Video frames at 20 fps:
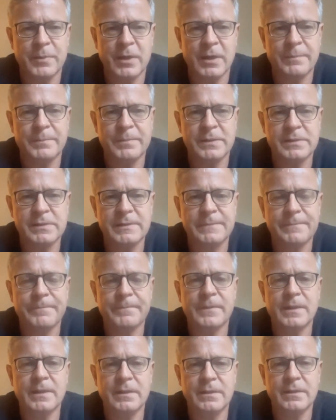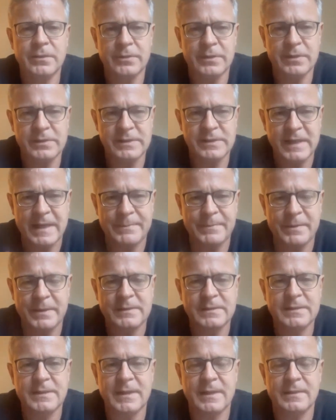purpose to the same
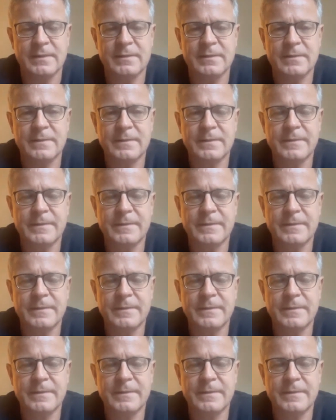extent.